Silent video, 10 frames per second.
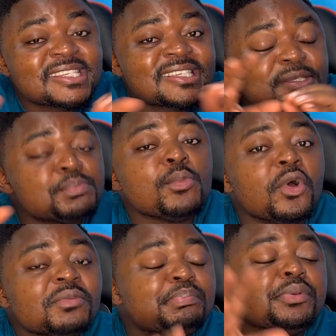
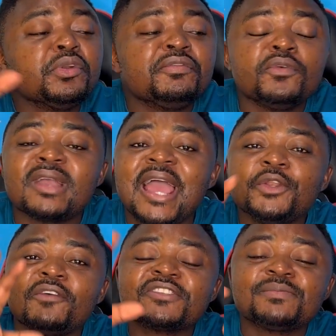small, beautiful kind
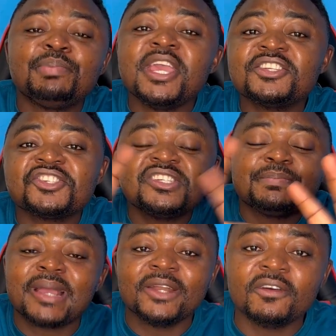of
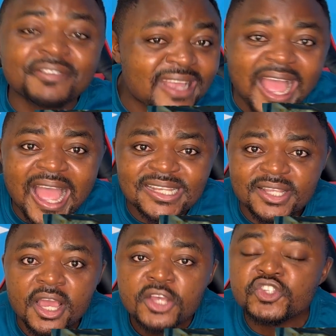spaceship kind of cars.
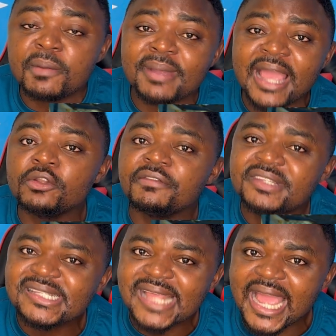Some kind of
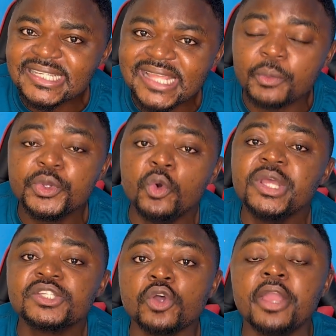designs that we
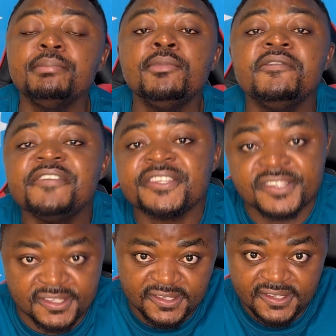always saw in
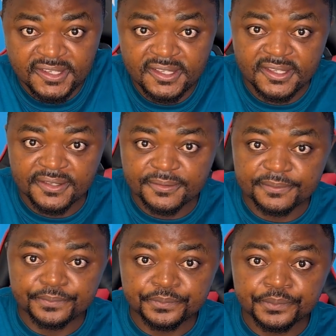movies.
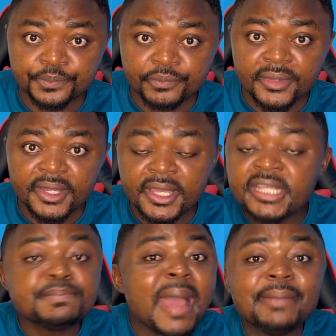
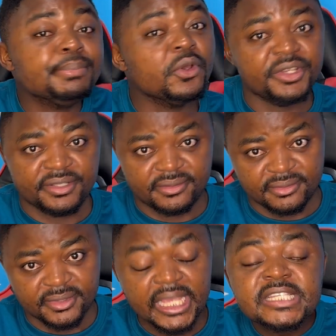It's mind-blowing.
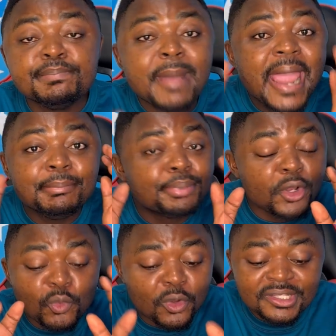It's
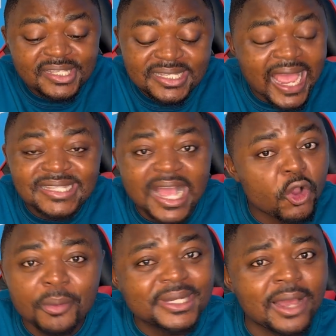mind-blowing what these guys are
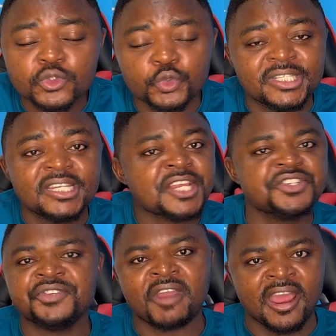coming out with in
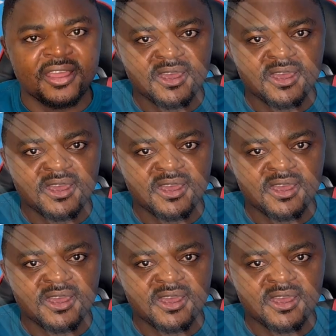Nigeria.